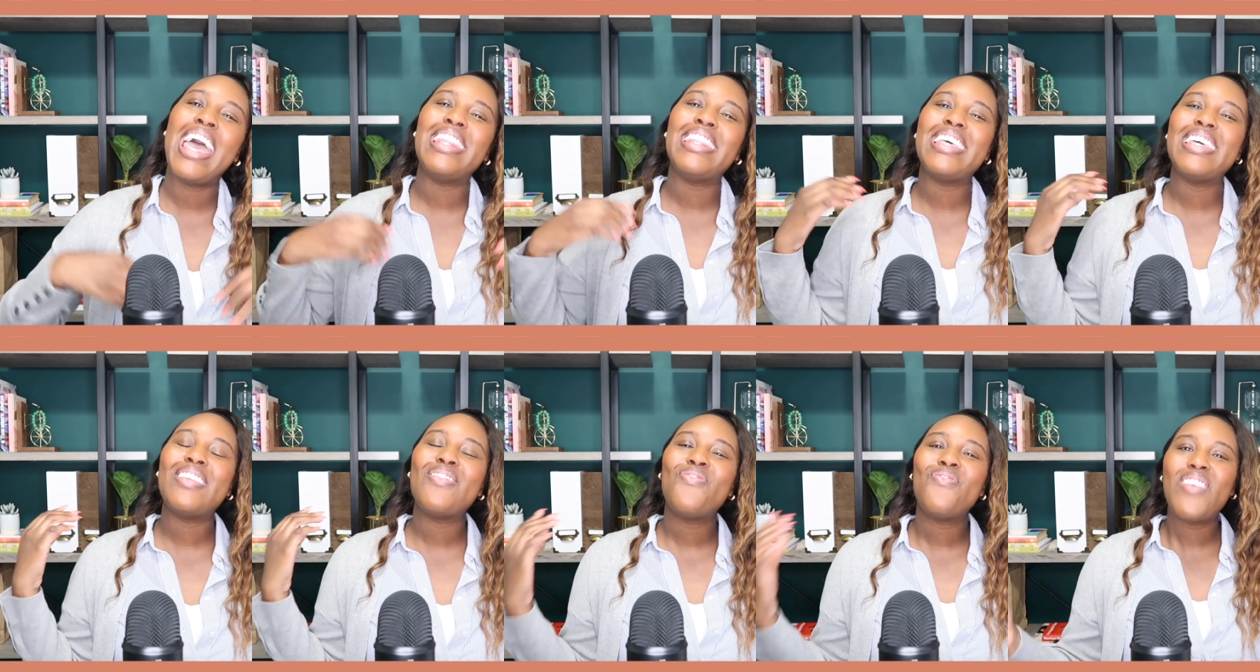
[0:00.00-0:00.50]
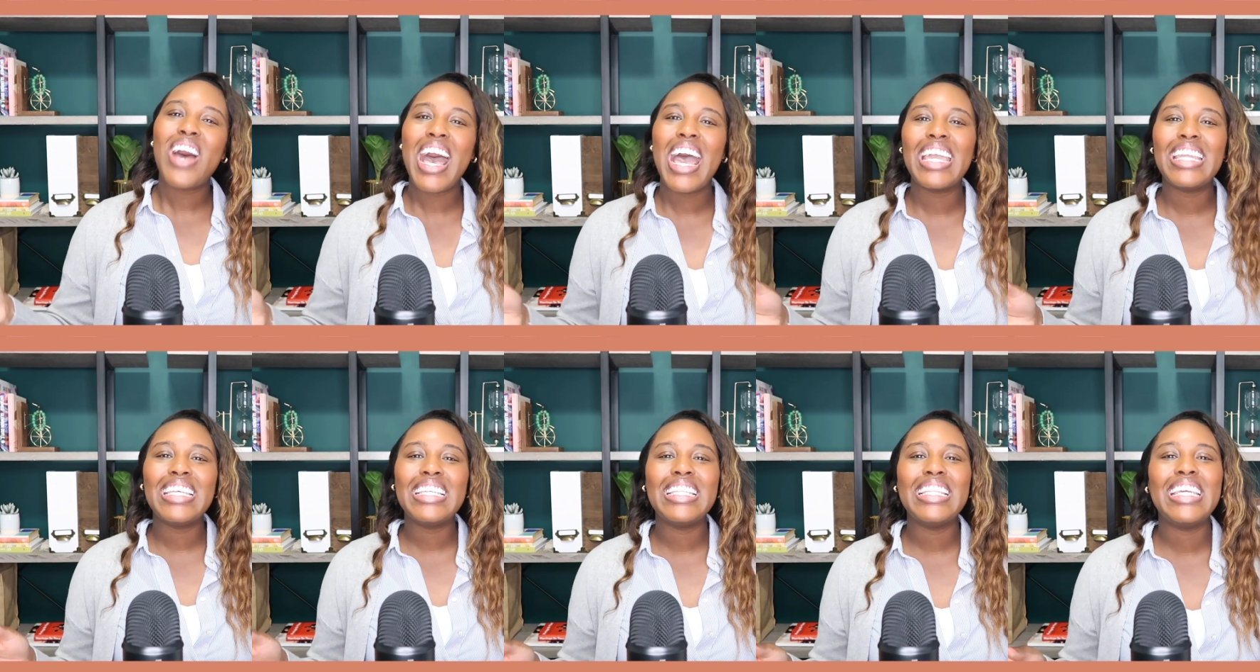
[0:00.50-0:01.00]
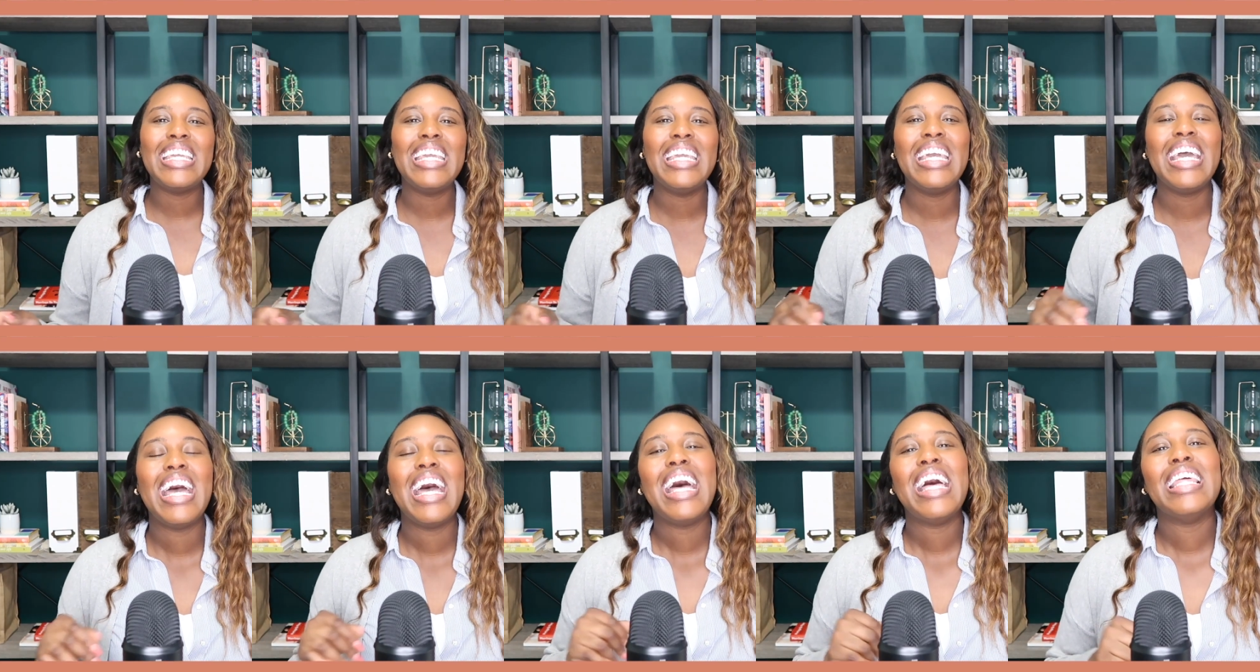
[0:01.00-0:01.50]
And then
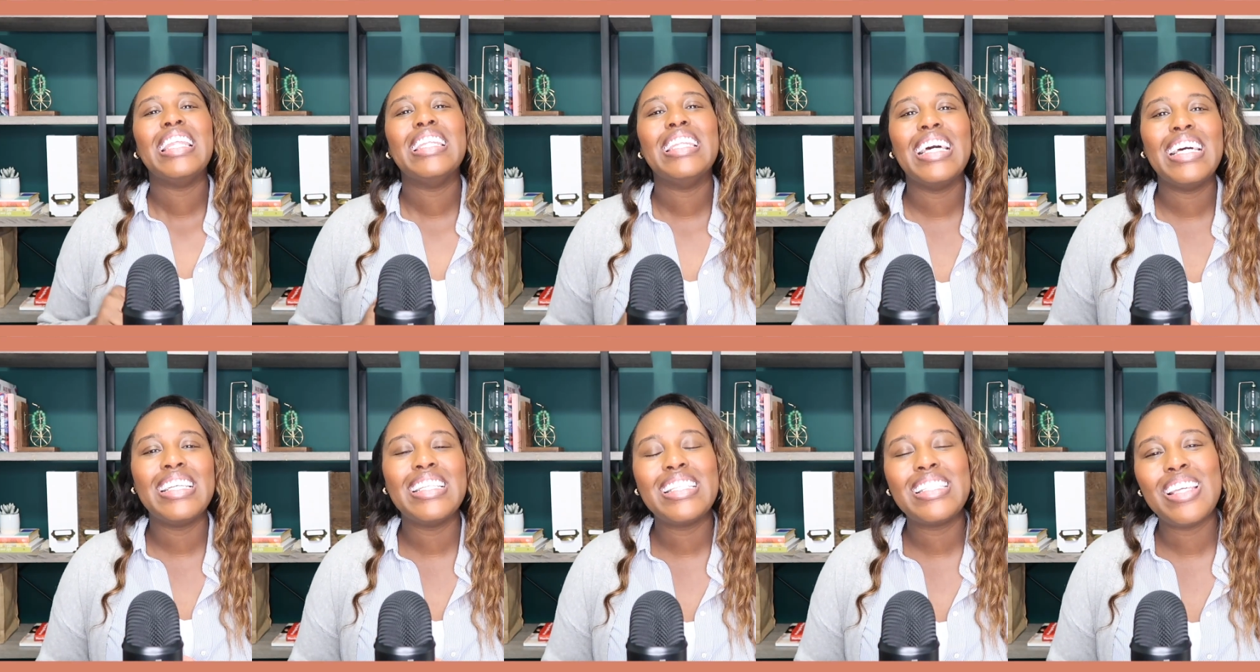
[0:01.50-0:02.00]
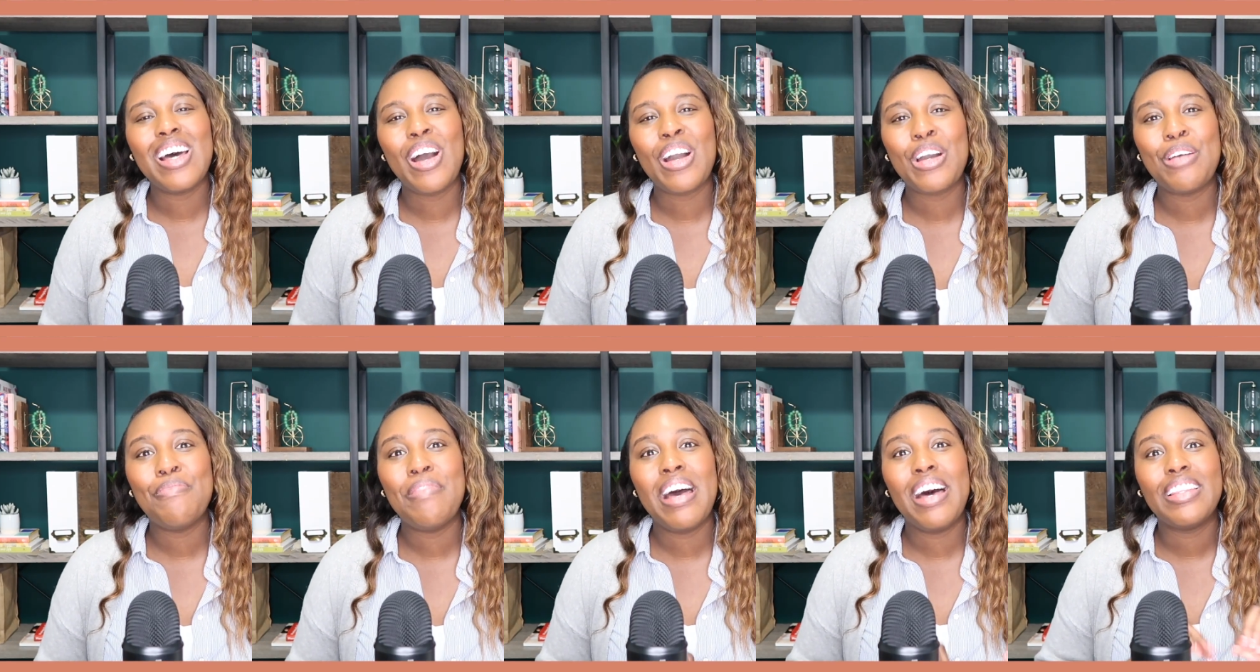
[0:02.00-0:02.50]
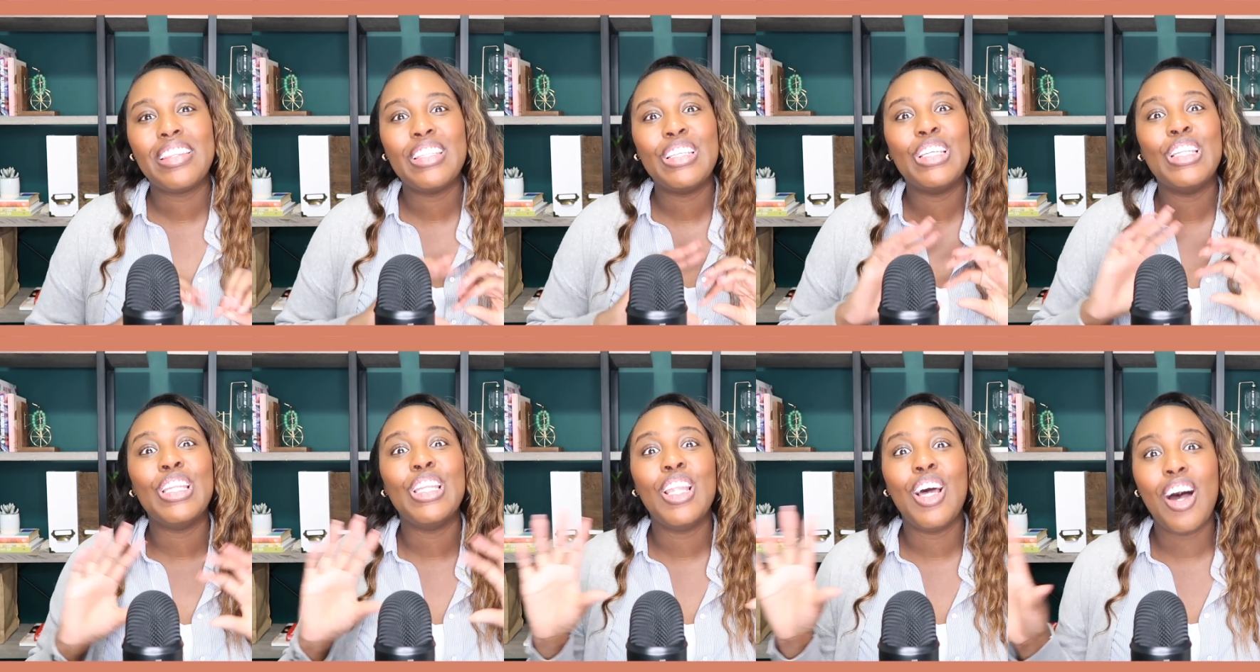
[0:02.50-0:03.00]
finally, let us talk about the
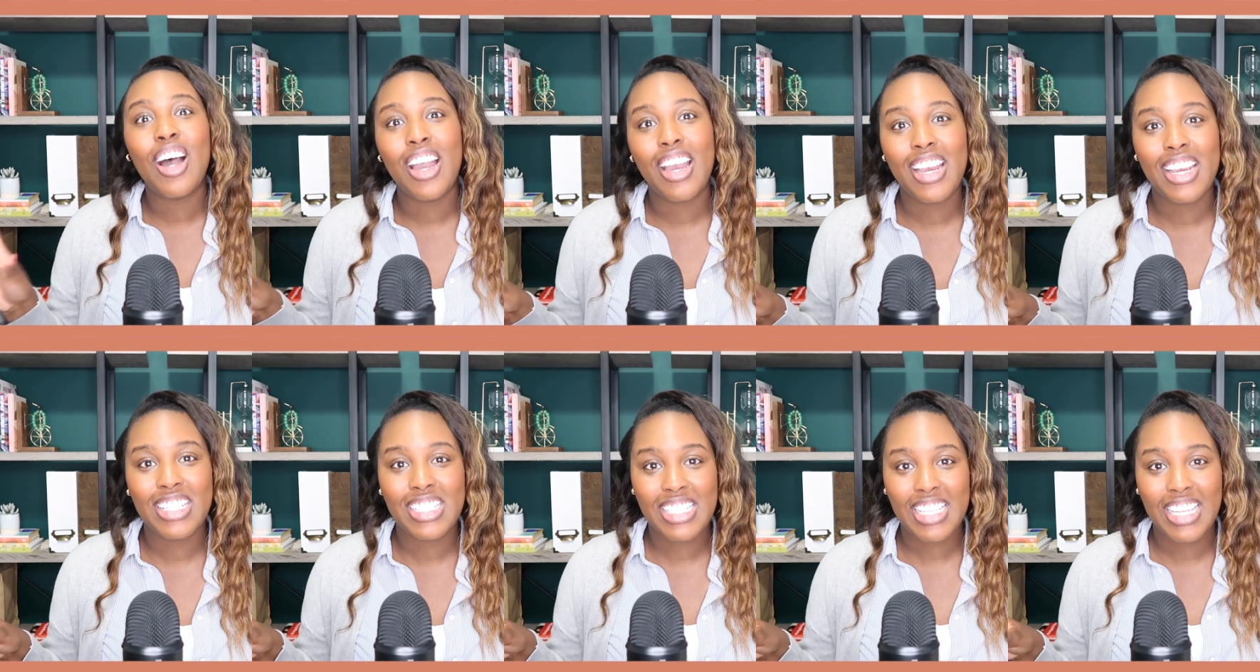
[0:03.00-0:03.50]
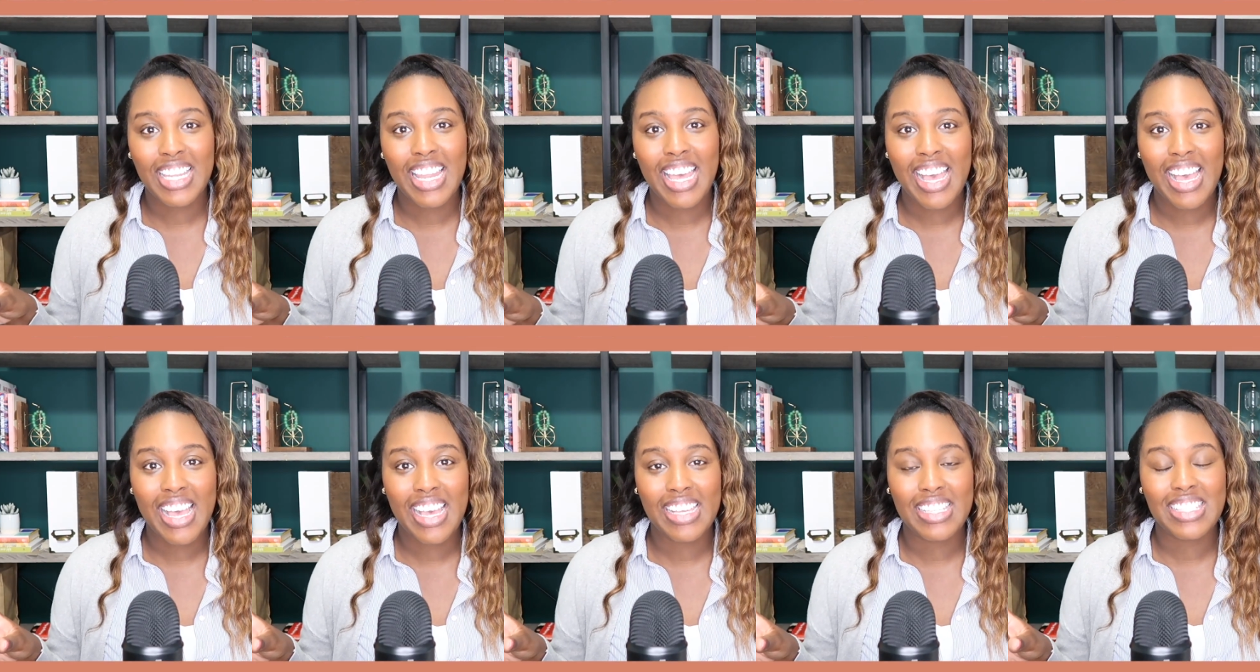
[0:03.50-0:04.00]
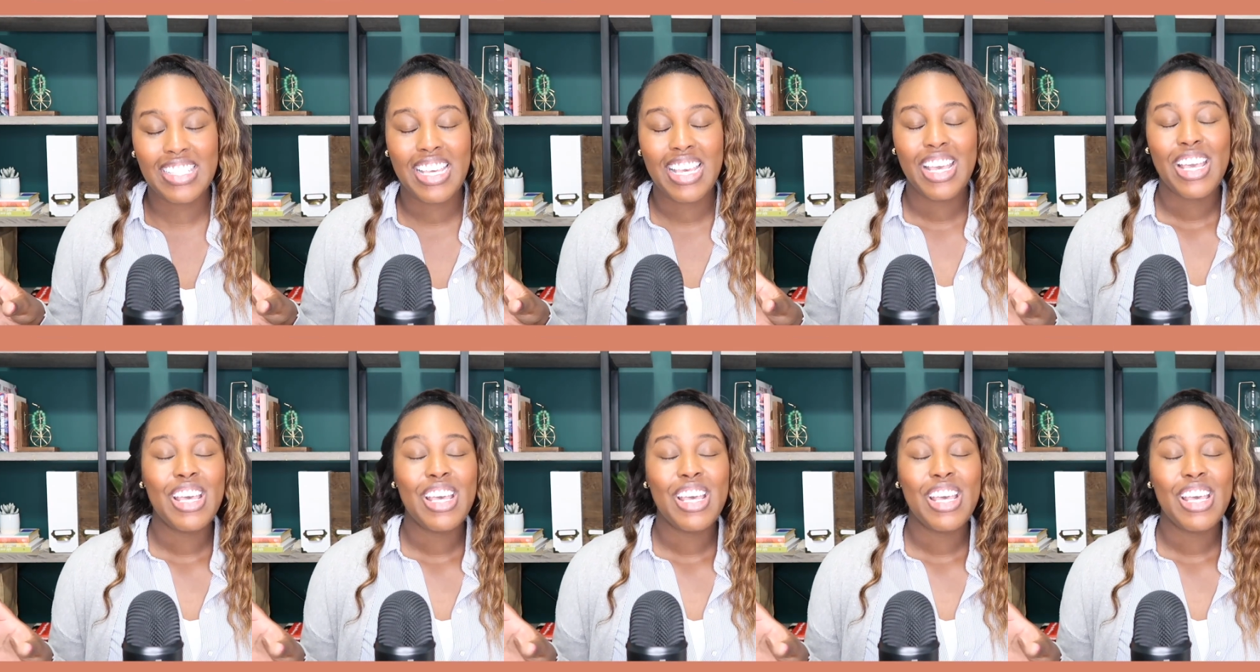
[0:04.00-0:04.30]
large class.